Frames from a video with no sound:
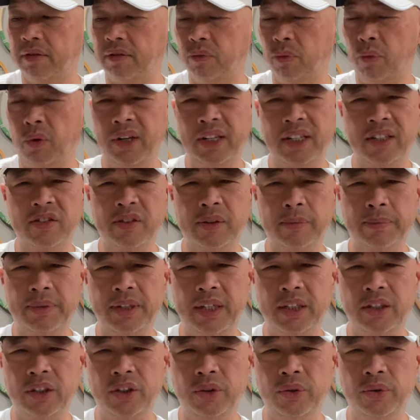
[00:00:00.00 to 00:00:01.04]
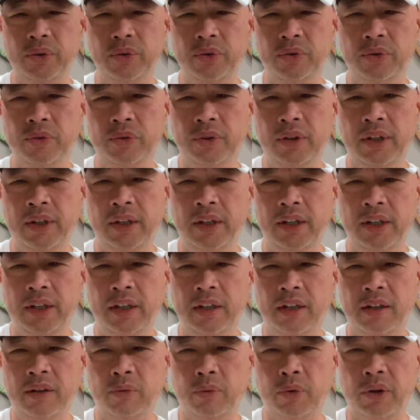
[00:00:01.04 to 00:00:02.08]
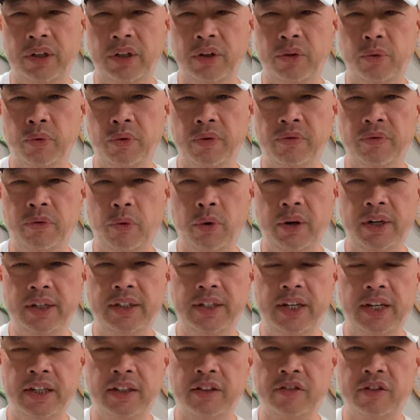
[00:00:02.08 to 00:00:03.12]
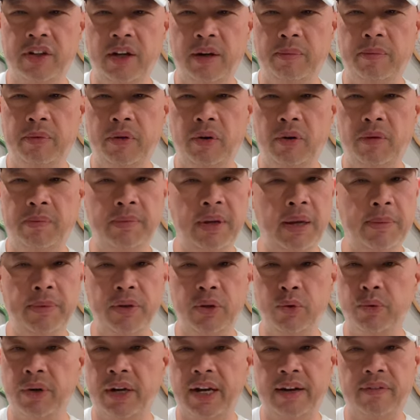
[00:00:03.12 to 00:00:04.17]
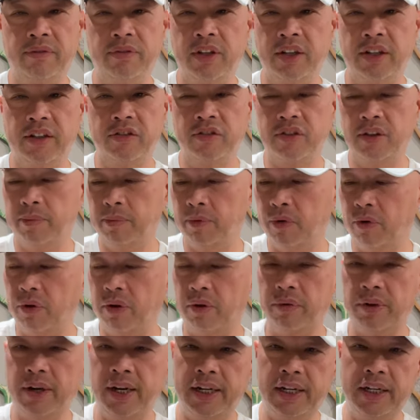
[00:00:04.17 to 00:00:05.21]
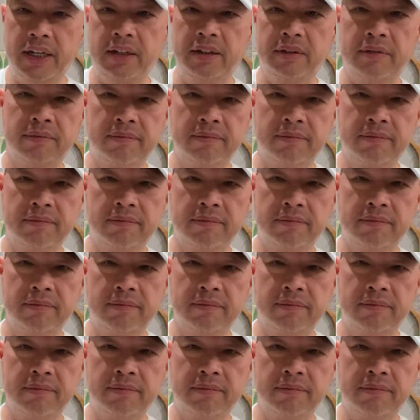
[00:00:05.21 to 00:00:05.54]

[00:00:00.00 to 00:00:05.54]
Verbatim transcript: wanting something new, wanting to avoid tennis elbow, maybe you have tennis elbow already,